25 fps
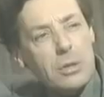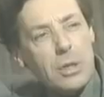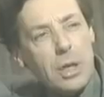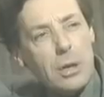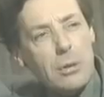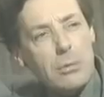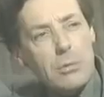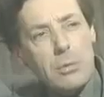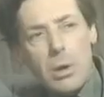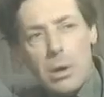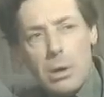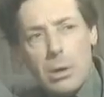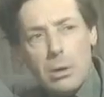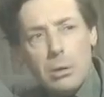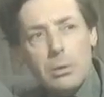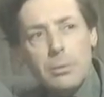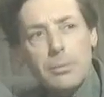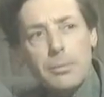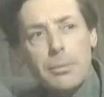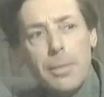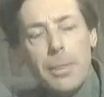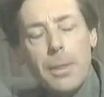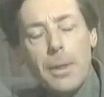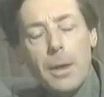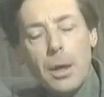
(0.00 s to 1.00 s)
go wrong.
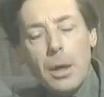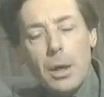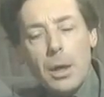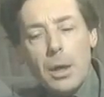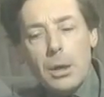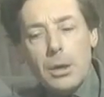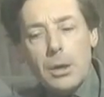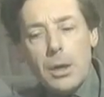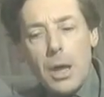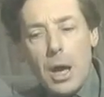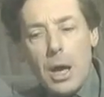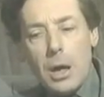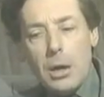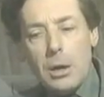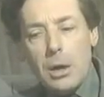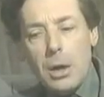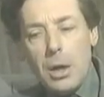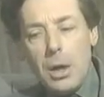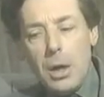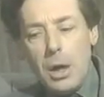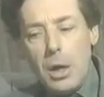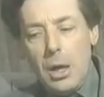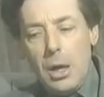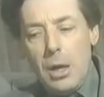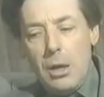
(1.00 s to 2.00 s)
Now,
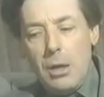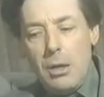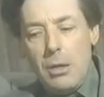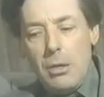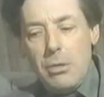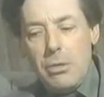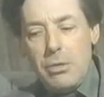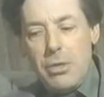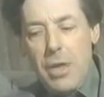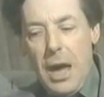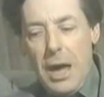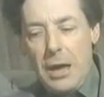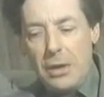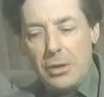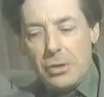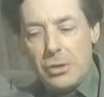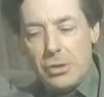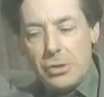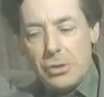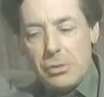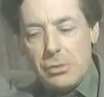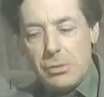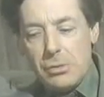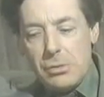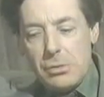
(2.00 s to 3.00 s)
that
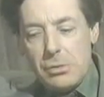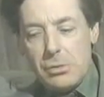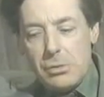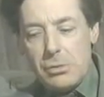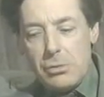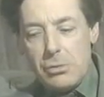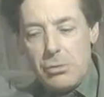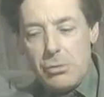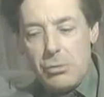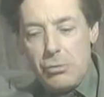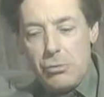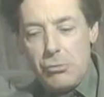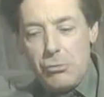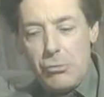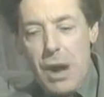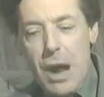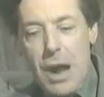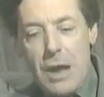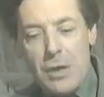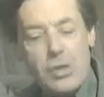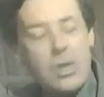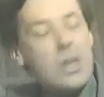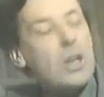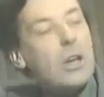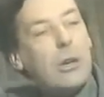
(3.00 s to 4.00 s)

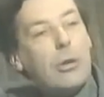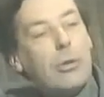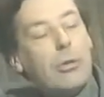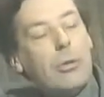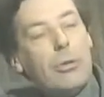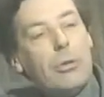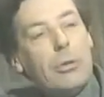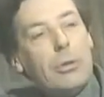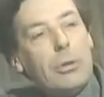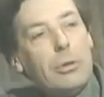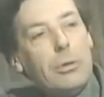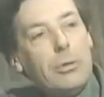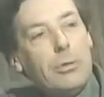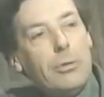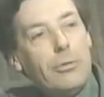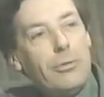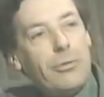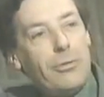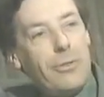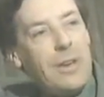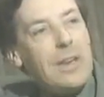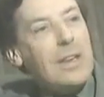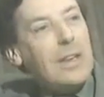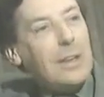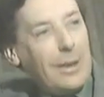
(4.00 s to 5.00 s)
radical
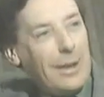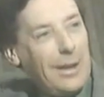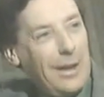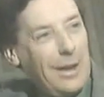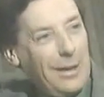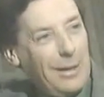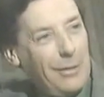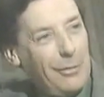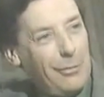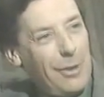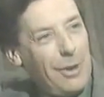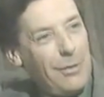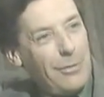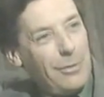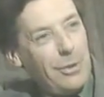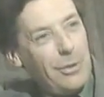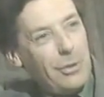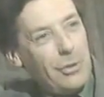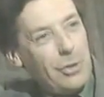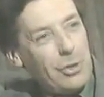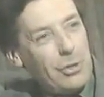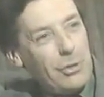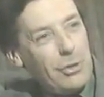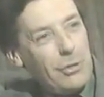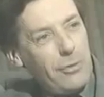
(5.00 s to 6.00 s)
feeling,
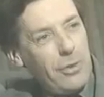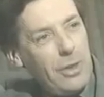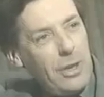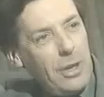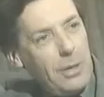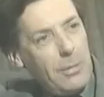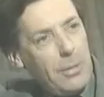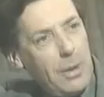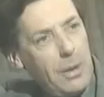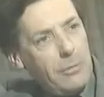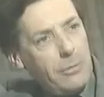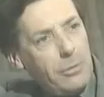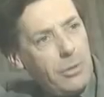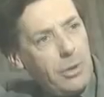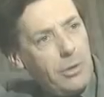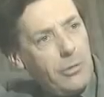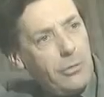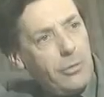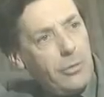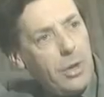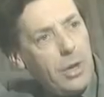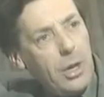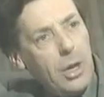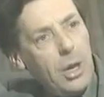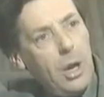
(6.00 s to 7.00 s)
revolutionary feeling about
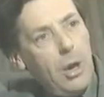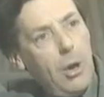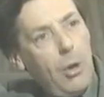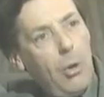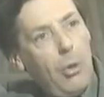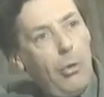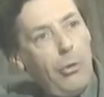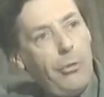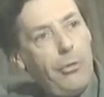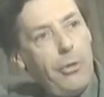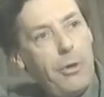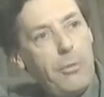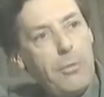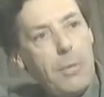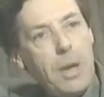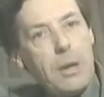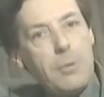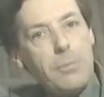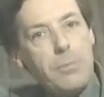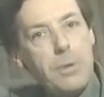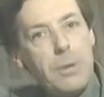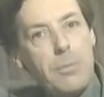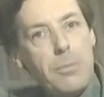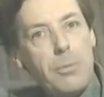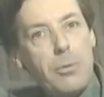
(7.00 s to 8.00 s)
philosophy, also
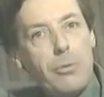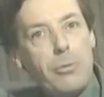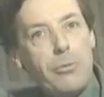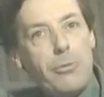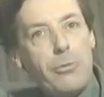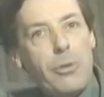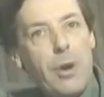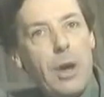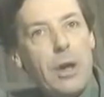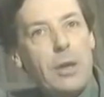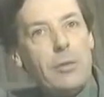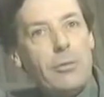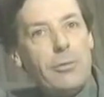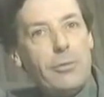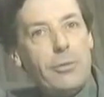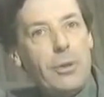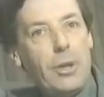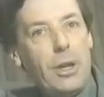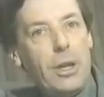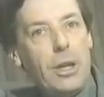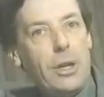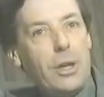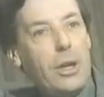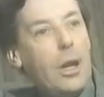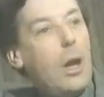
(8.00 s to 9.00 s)
made people
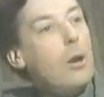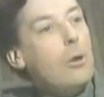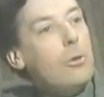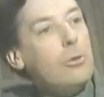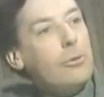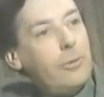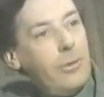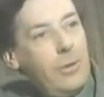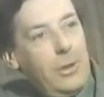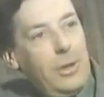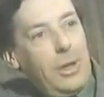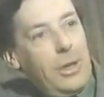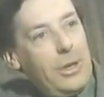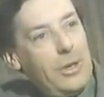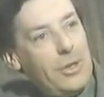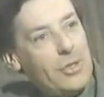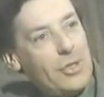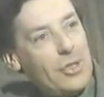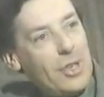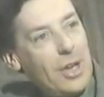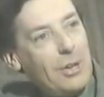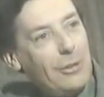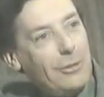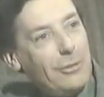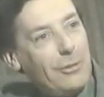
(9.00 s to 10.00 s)
frightfully and overly
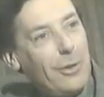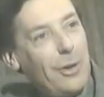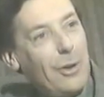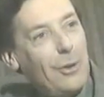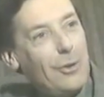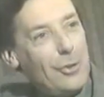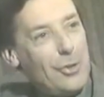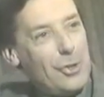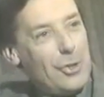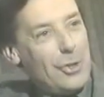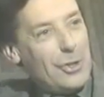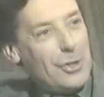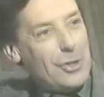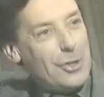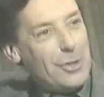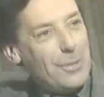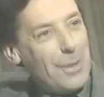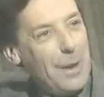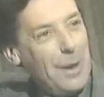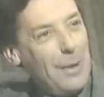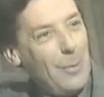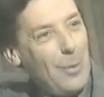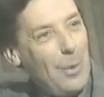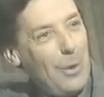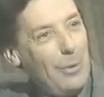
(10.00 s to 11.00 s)
self-conscious
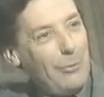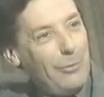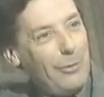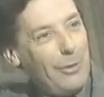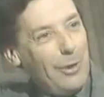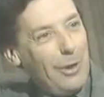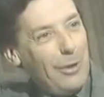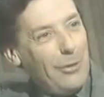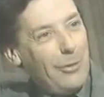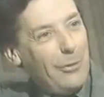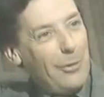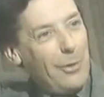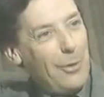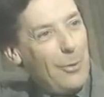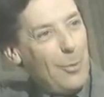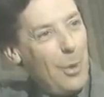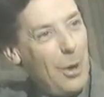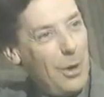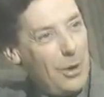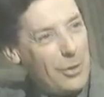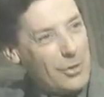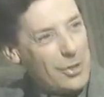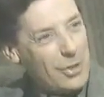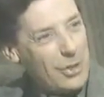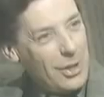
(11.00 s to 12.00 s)
about what philosophy
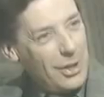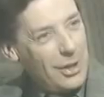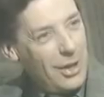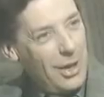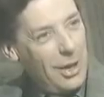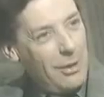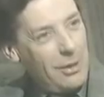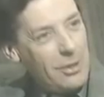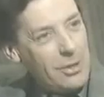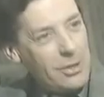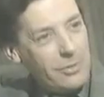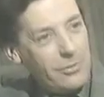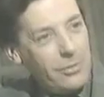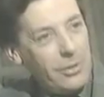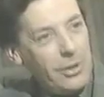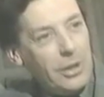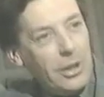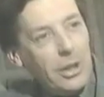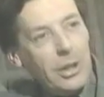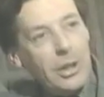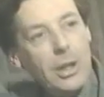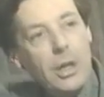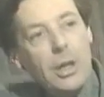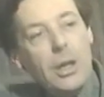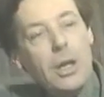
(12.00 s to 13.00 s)
was and encouraged the
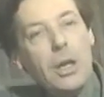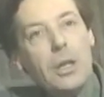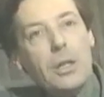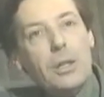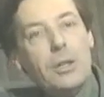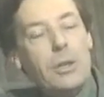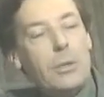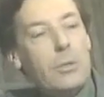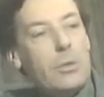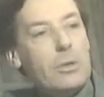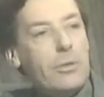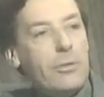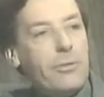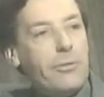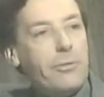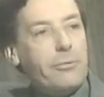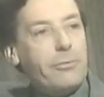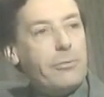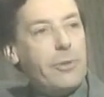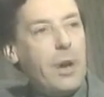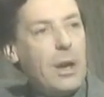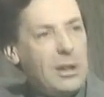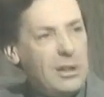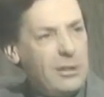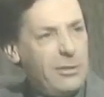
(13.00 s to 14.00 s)
feeling that it was
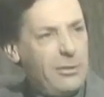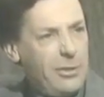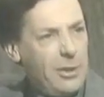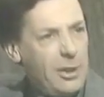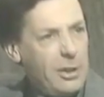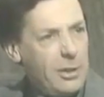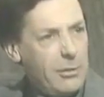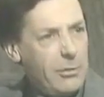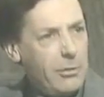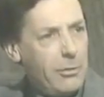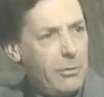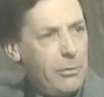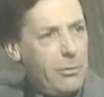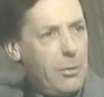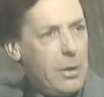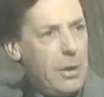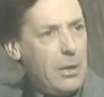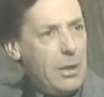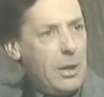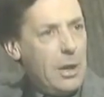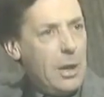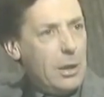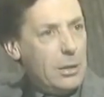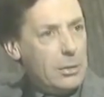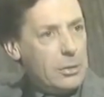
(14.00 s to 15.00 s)
frightfully different from
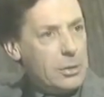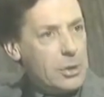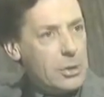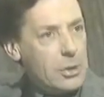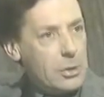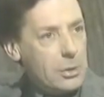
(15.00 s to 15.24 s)
anything else.